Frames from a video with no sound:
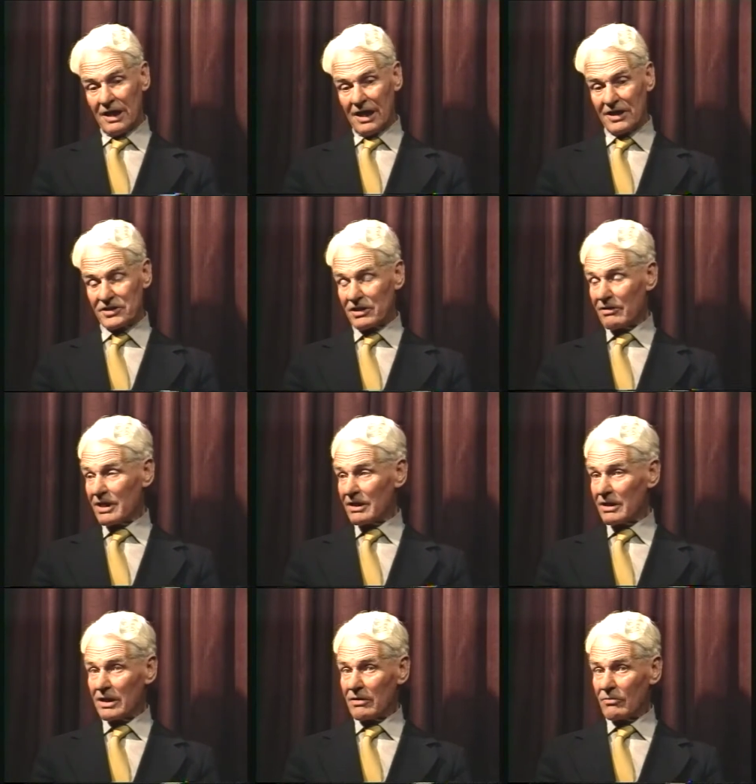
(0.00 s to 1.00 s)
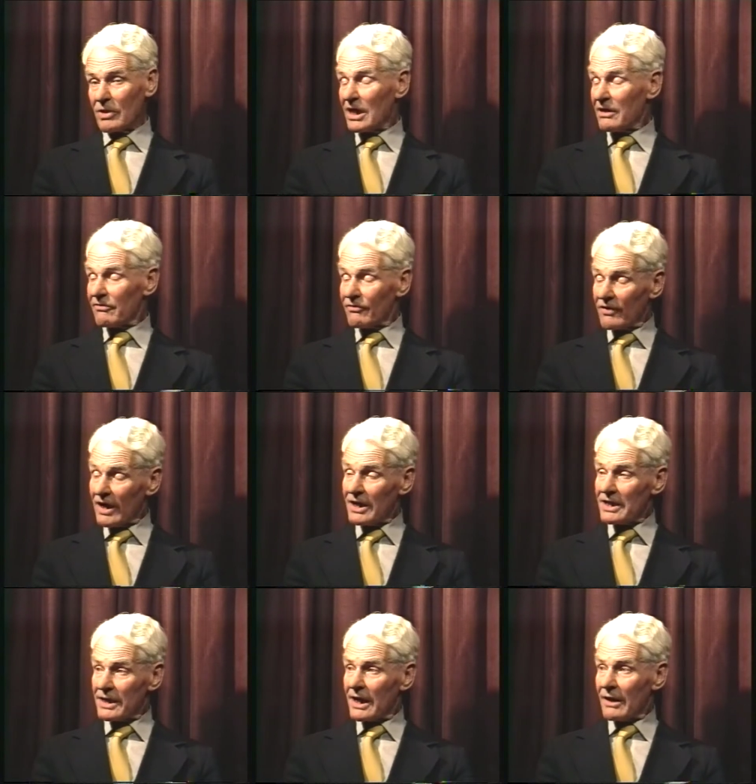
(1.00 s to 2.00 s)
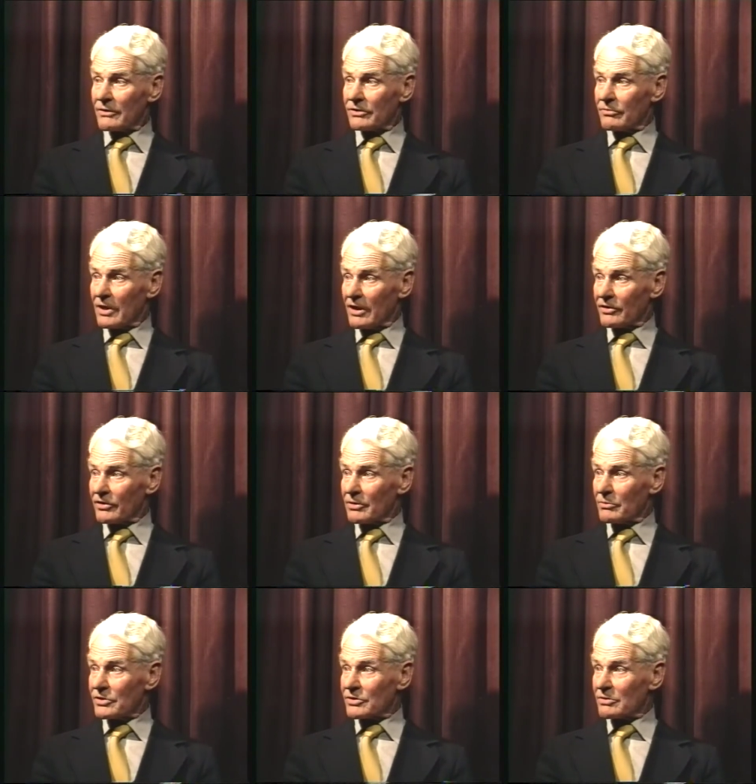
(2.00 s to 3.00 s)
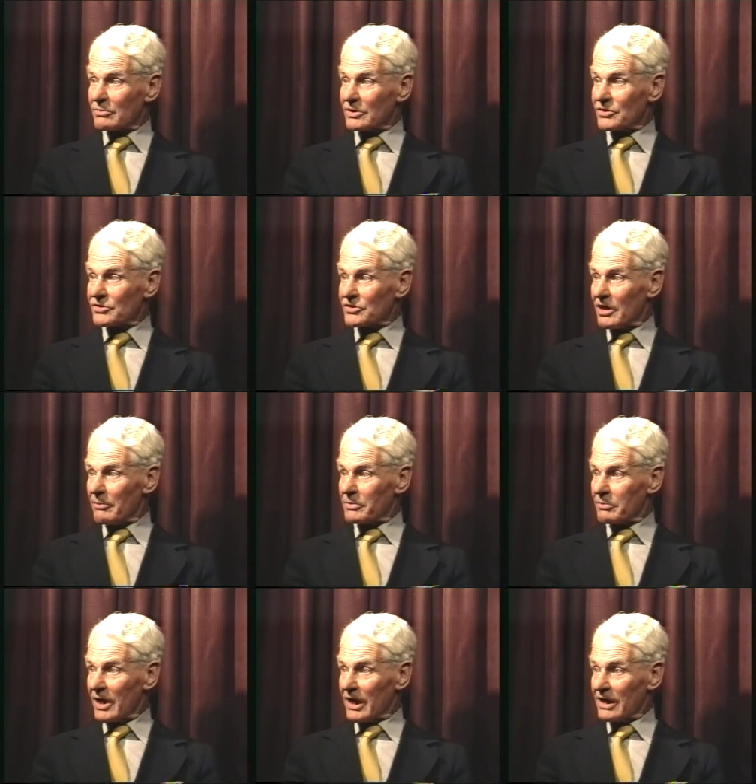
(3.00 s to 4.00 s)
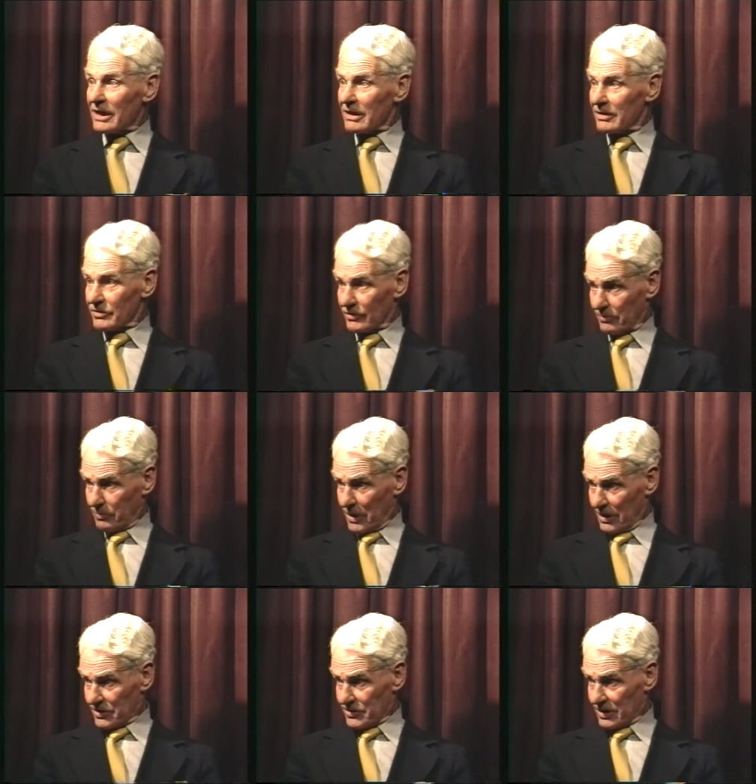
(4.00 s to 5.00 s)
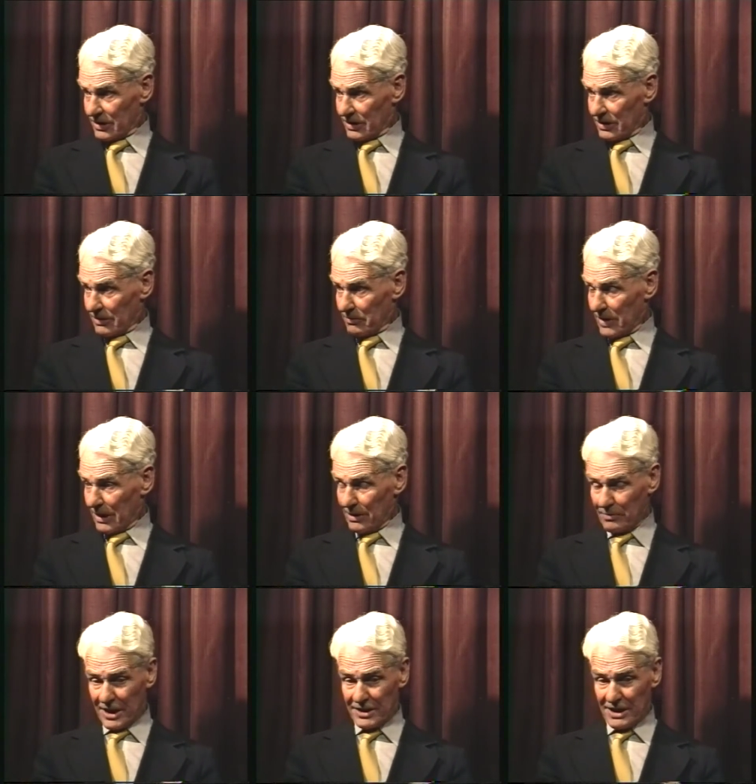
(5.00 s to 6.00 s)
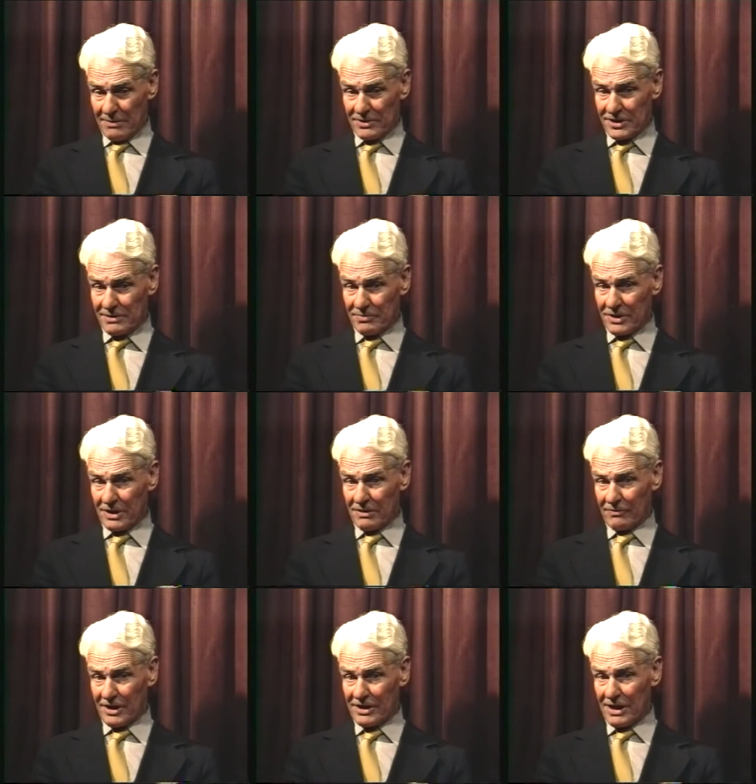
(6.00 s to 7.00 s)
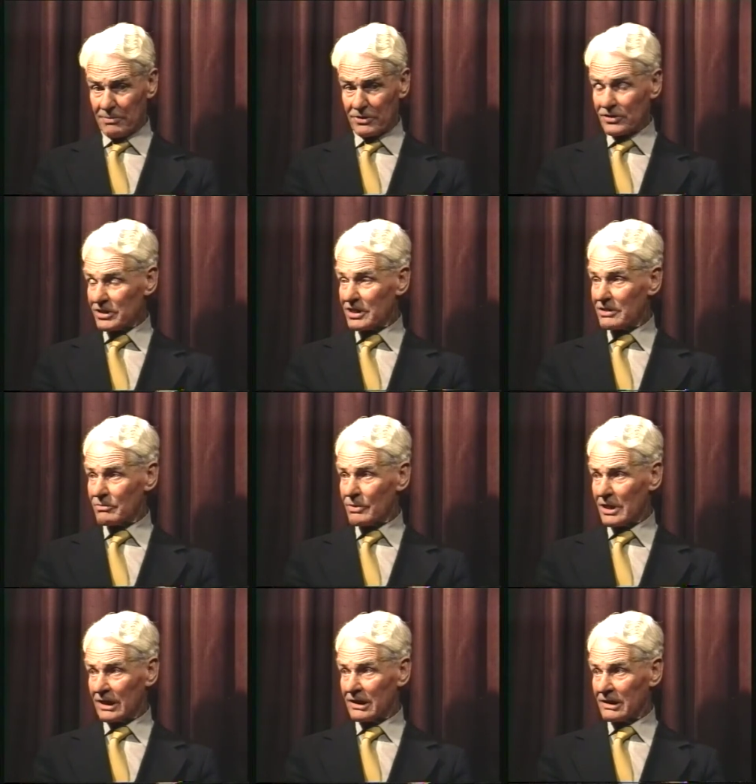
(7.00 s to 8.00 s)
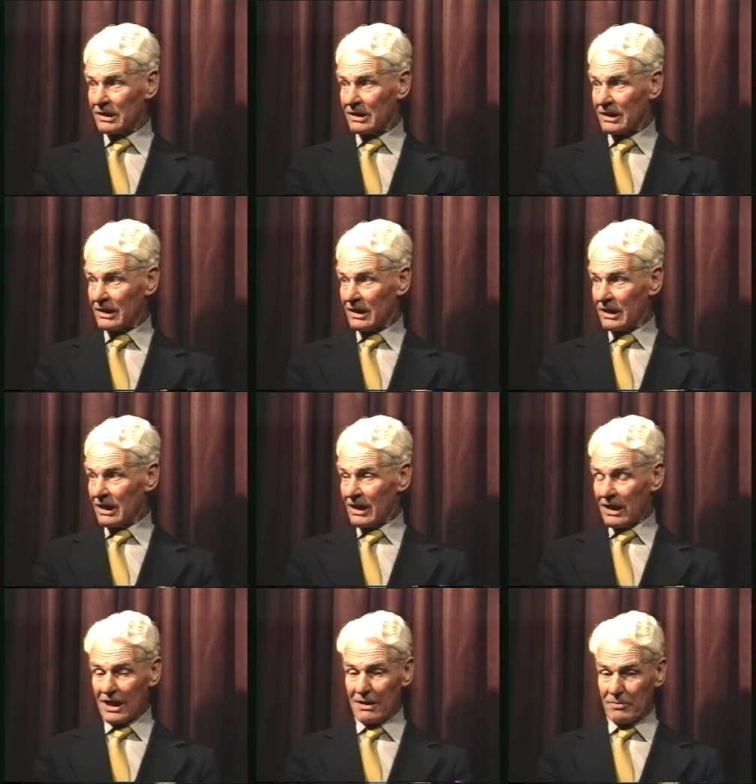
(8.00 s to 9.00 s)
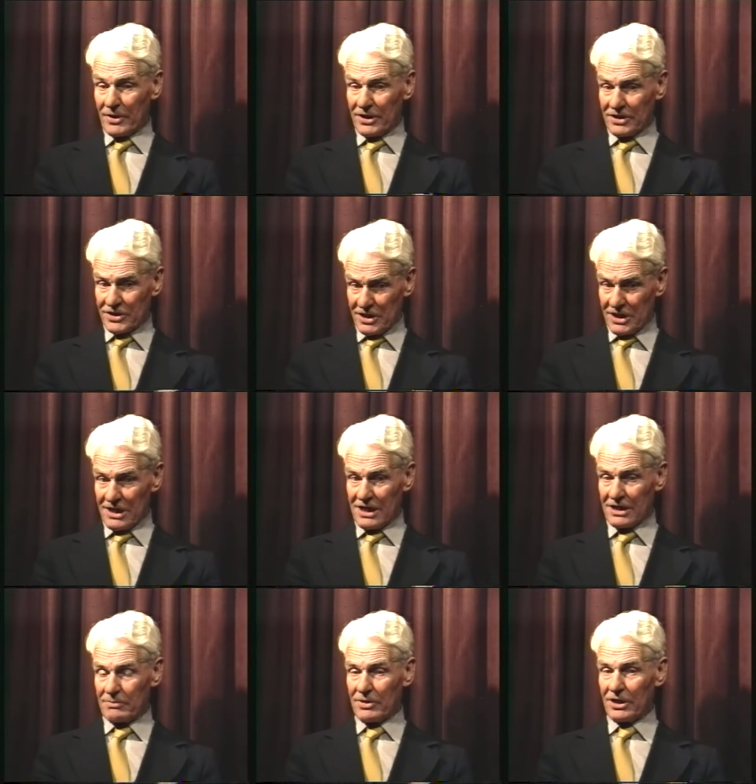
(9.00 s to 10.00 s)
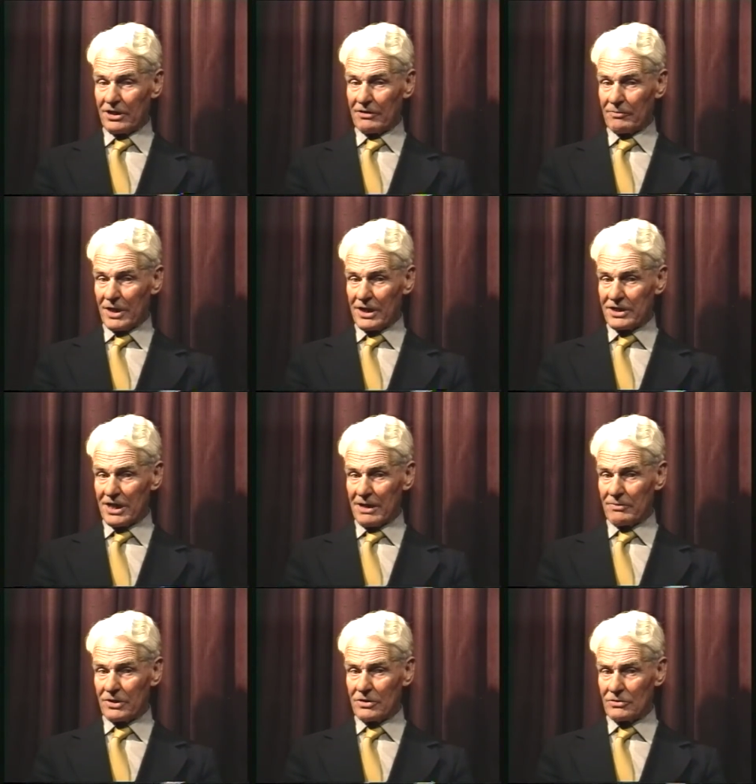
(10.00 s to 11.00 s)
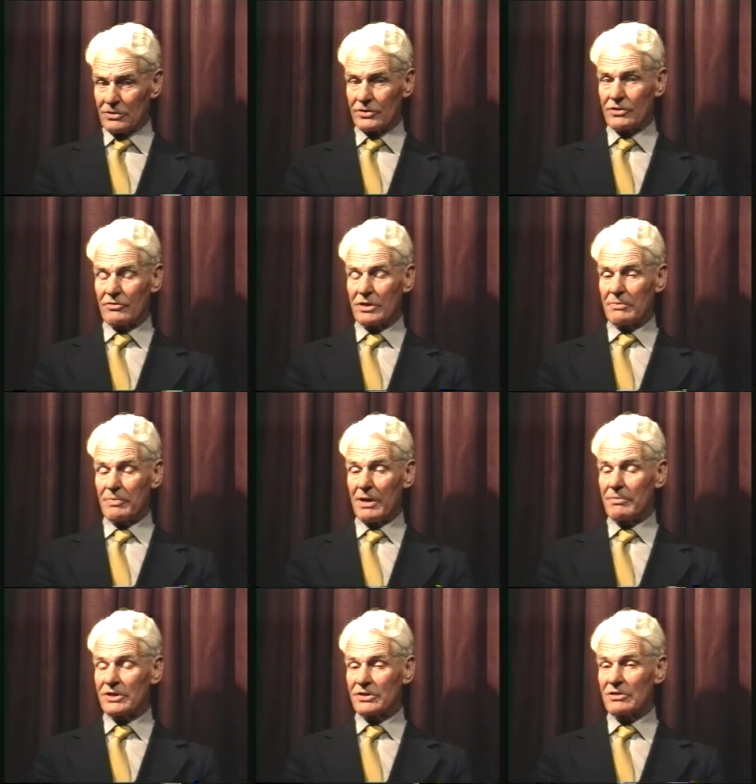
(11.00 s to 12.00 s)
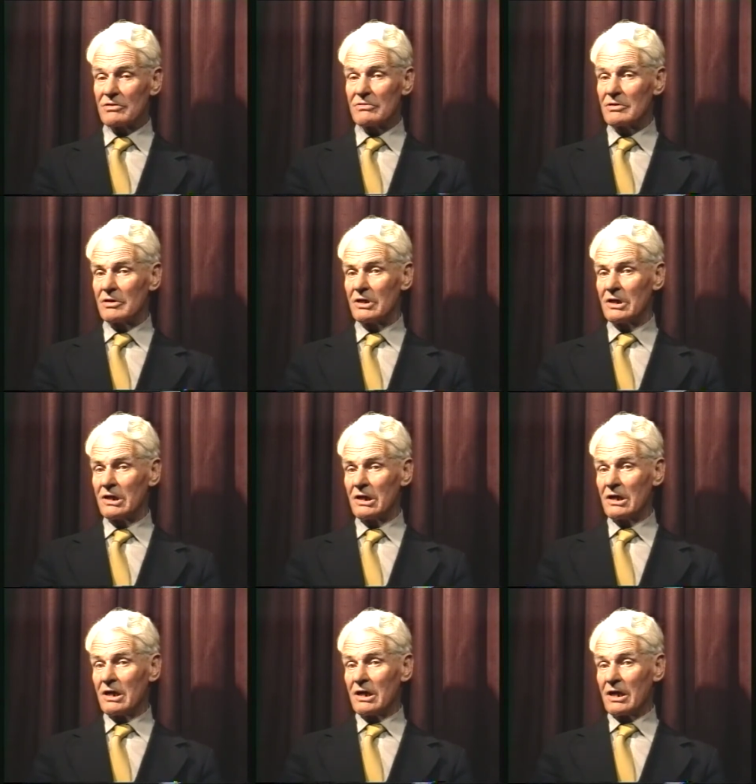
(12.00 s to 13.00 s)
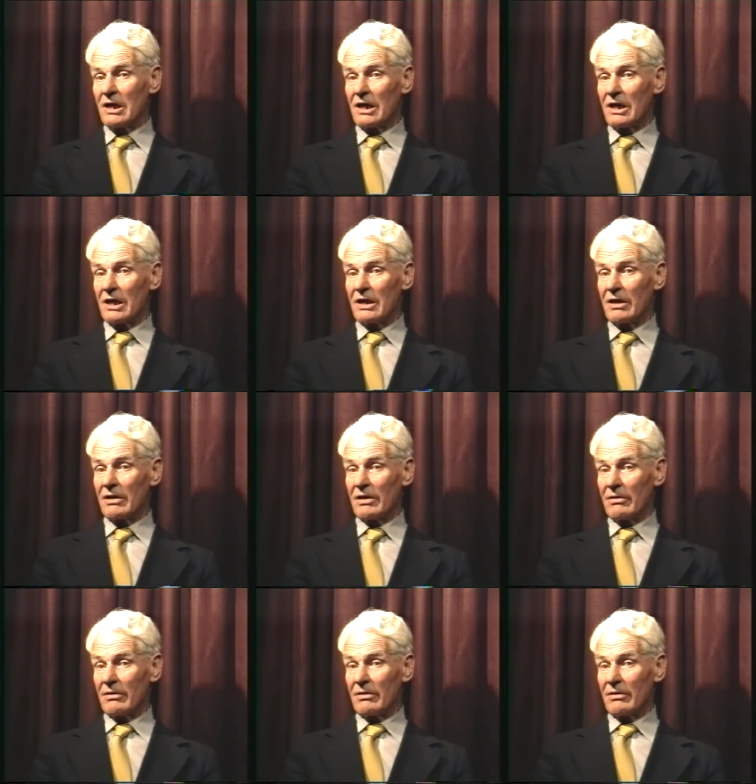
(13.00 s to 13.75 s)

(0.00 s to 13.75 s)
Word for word: And so it, it really faded out rather than was, was stopped by any sort of policy on my, on my time. It simply faded out because it didn't work. Uh, but certainly at the beginning of my time, the ordinary public school, uh,